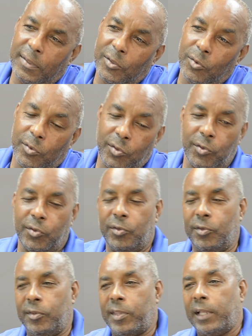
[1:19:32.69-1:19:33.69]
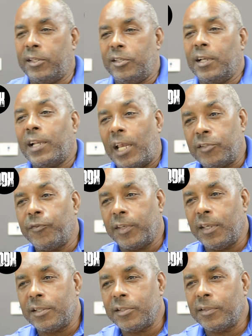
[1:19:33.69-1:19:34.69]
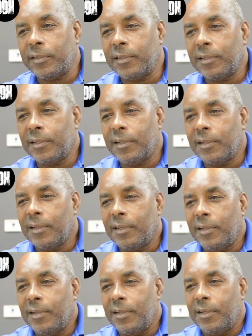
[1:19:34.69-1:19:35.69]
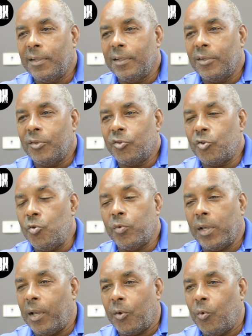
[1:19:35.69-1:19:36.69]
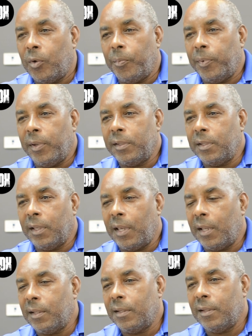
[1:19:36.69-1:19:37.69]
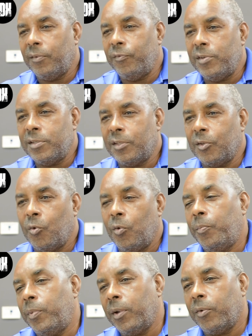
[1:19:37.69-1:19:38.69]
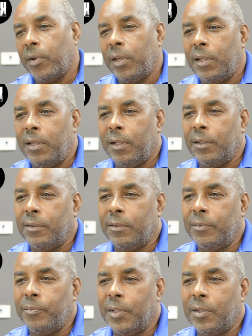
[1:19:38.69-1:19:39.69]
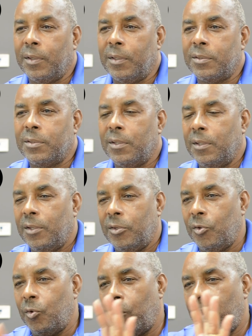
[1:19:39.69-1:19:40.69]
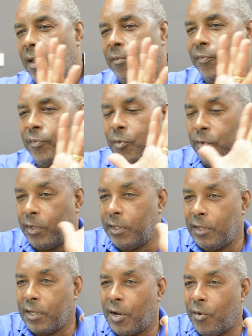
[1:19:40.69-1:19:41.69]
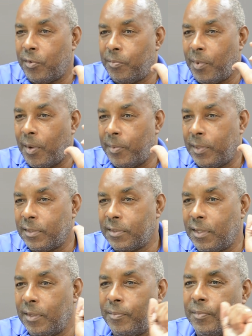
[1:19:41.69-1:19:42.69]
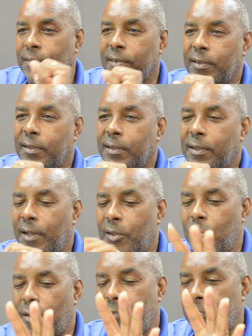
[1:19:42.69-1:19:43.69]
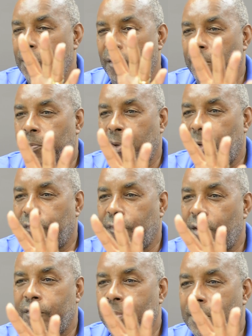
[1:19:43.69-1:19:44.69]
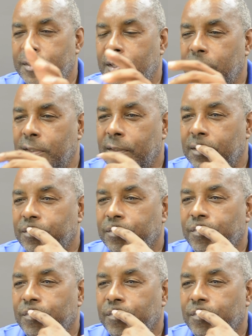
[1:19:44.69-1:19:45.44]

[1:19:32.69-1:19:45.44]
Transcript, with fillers: You, you, that is a classification. So you can't go and apply to get a visa to go and play cricket in England because you don't have you're not in the current Barbados team and you haven't you haven't played five games this year.